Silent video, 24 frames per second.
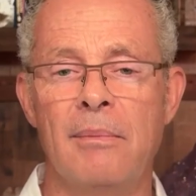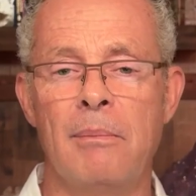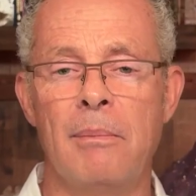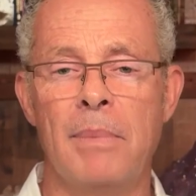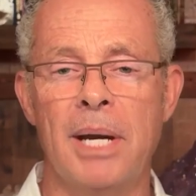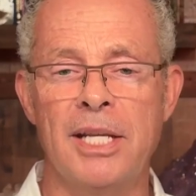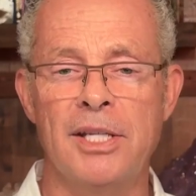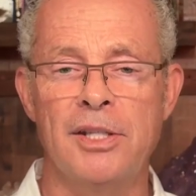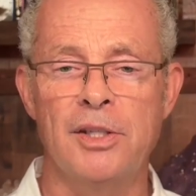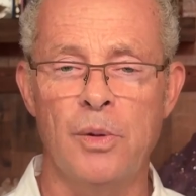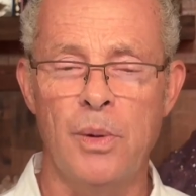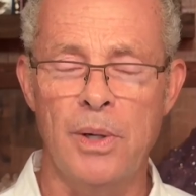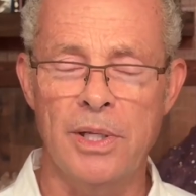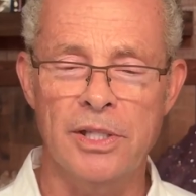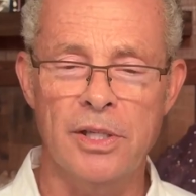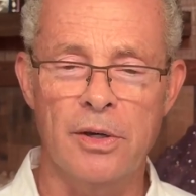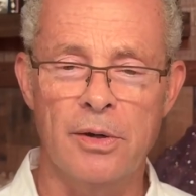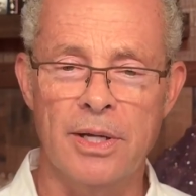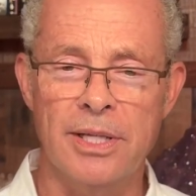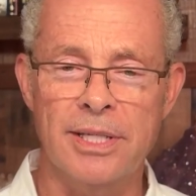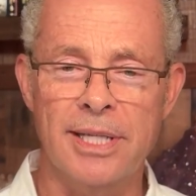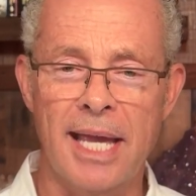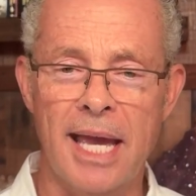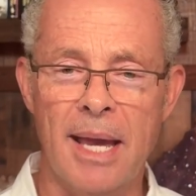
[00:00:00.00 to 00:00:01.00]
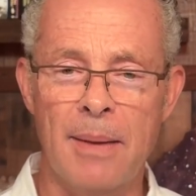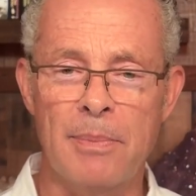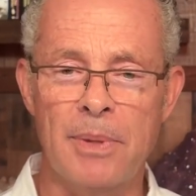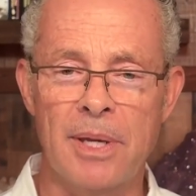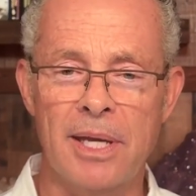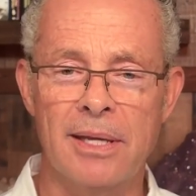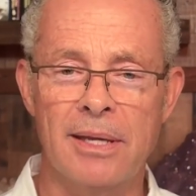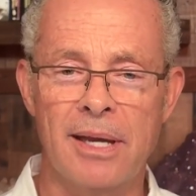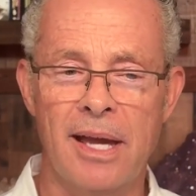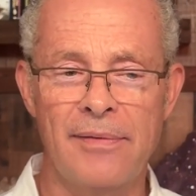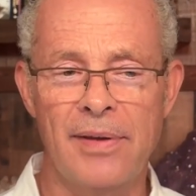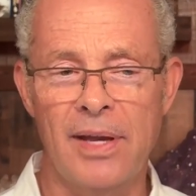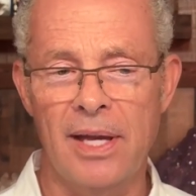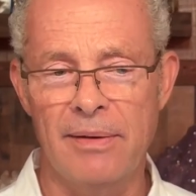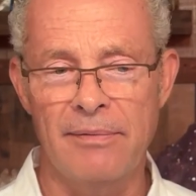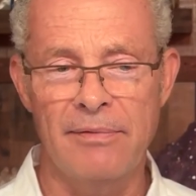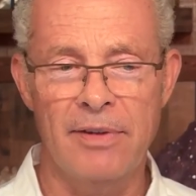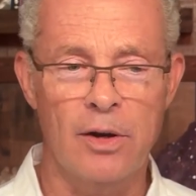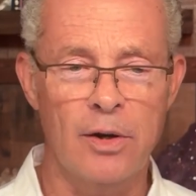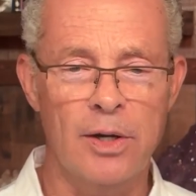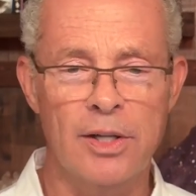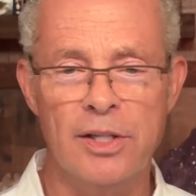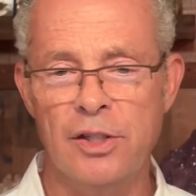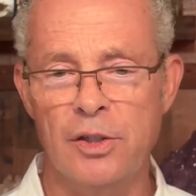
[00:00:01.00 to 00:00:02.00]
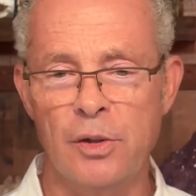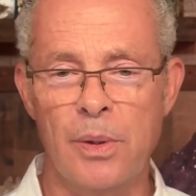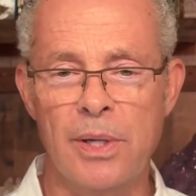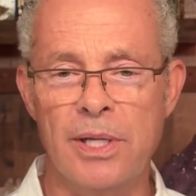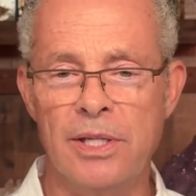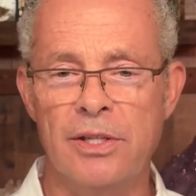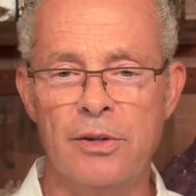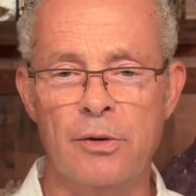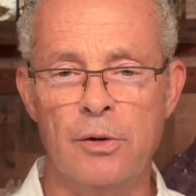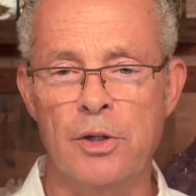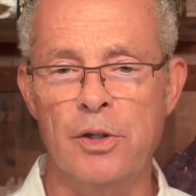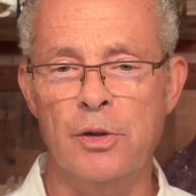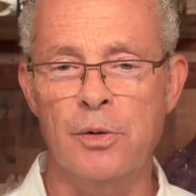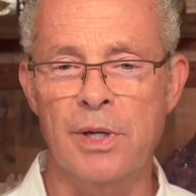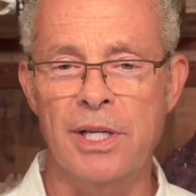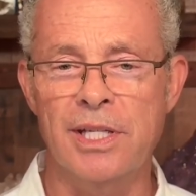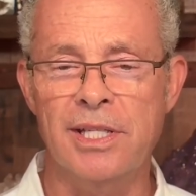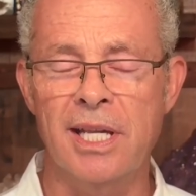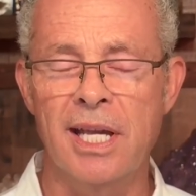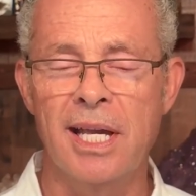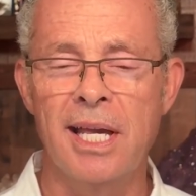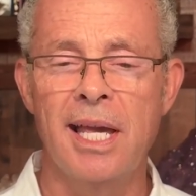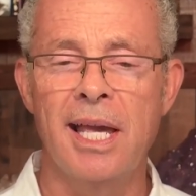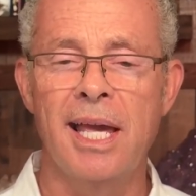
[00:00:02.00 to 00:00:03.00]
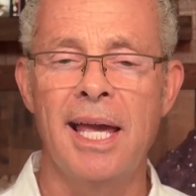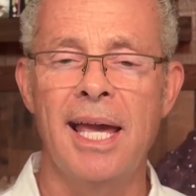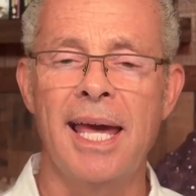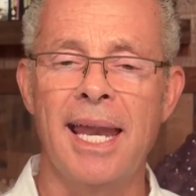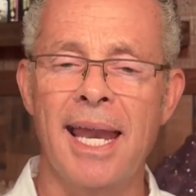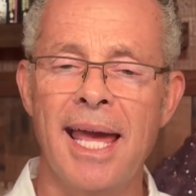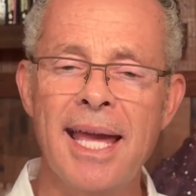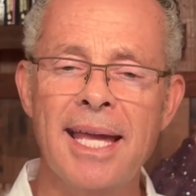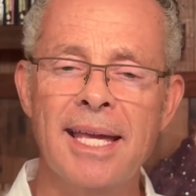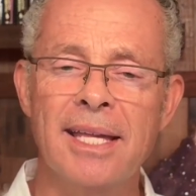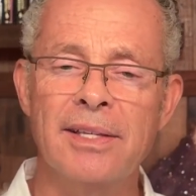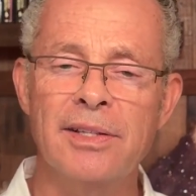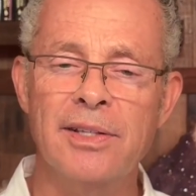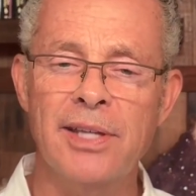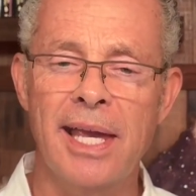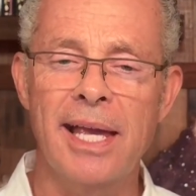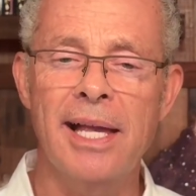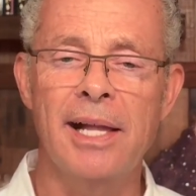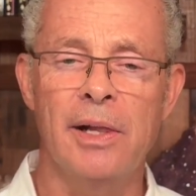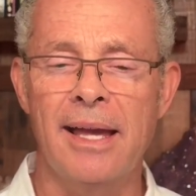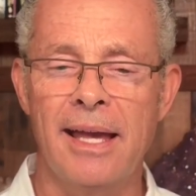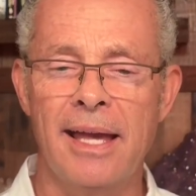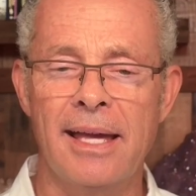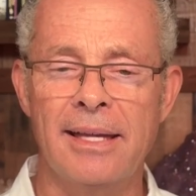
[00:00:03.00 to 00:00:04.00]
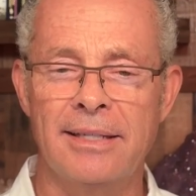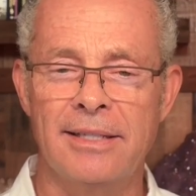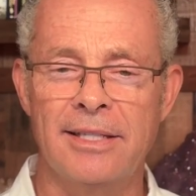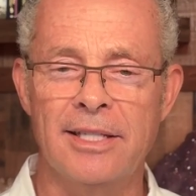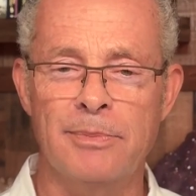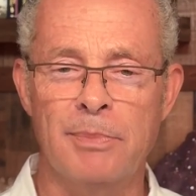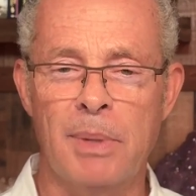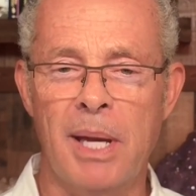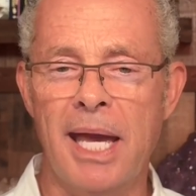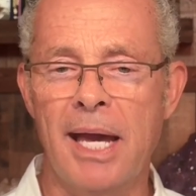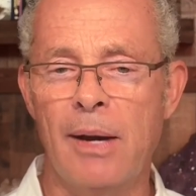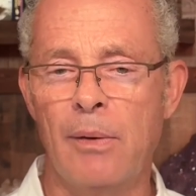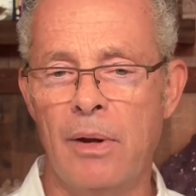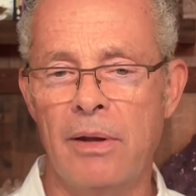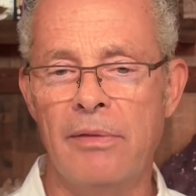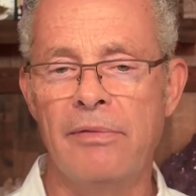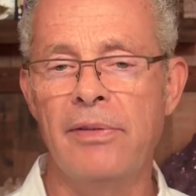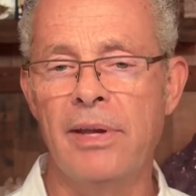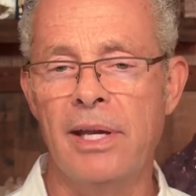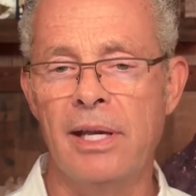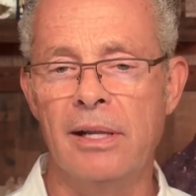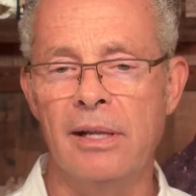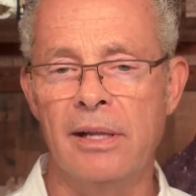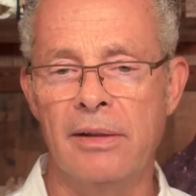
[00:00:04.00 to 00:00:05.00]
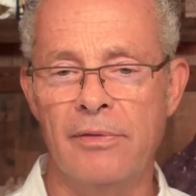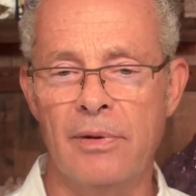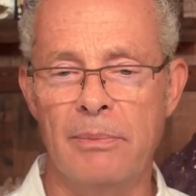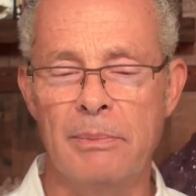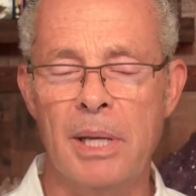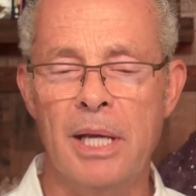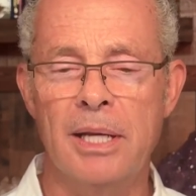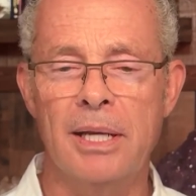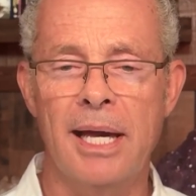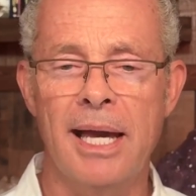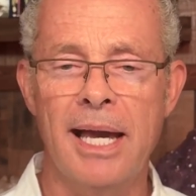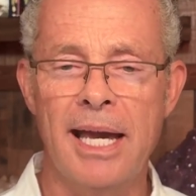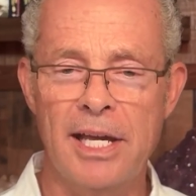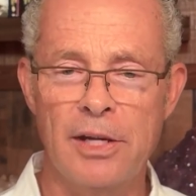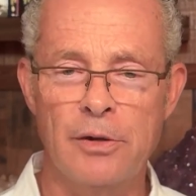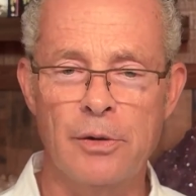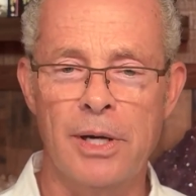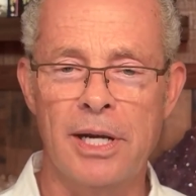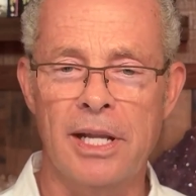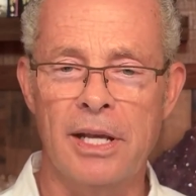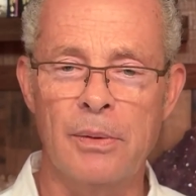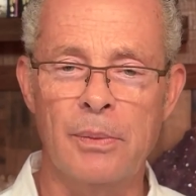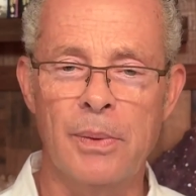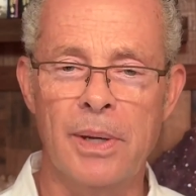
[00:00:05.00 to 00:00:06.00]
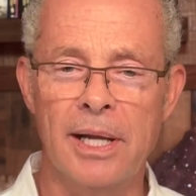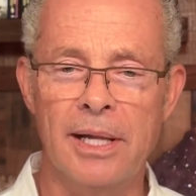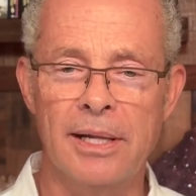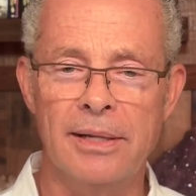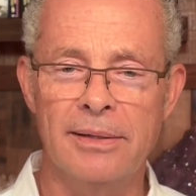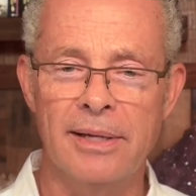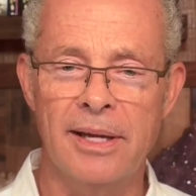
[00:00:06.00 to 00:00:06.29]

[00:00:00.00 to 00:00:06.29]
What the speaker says: my joints aren't as happy. I've had various joint surgeries, and I can tell just by how I feel if I'm not hydrating well.